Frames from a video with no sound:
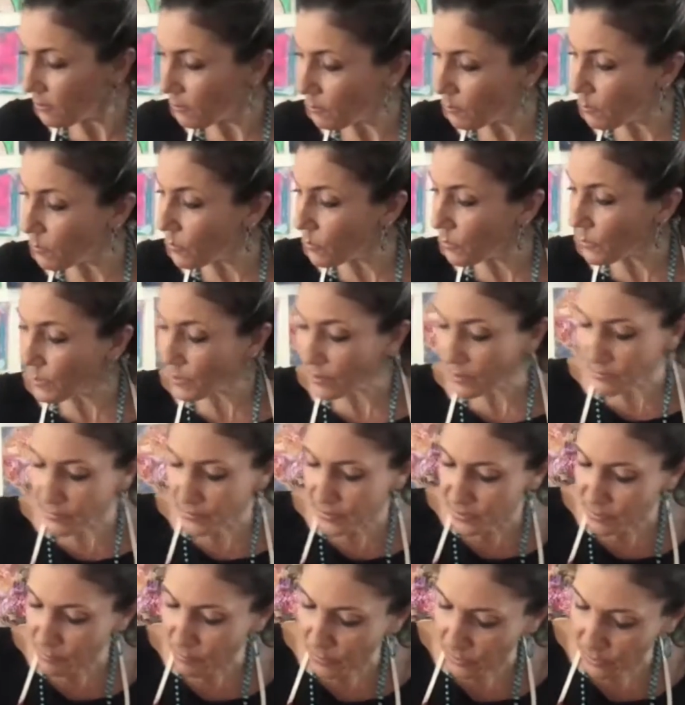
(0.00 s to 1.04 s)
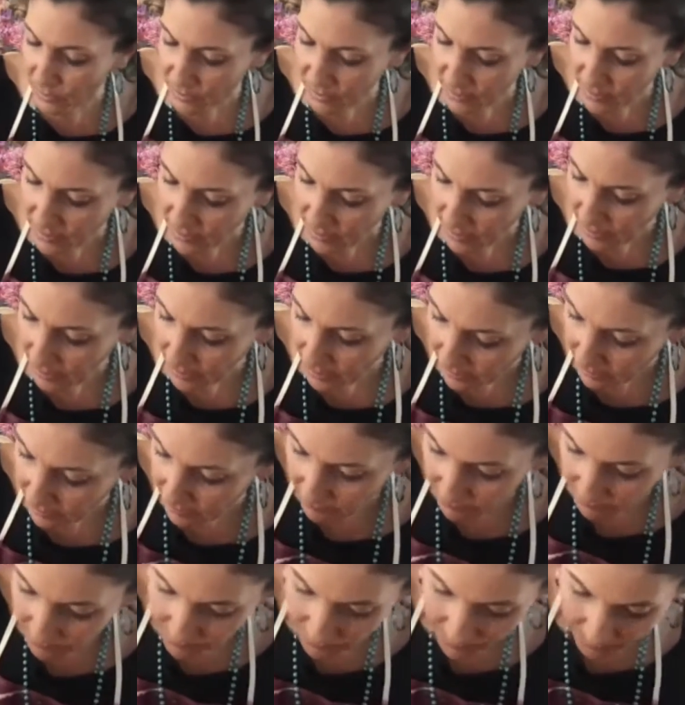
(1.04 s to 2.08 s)
More of this burnt sienna.
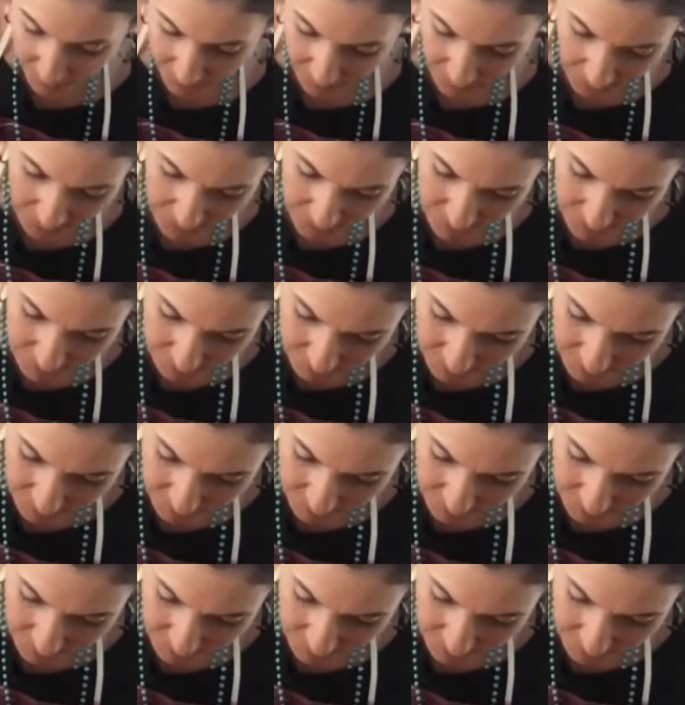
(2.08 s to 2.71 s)
That is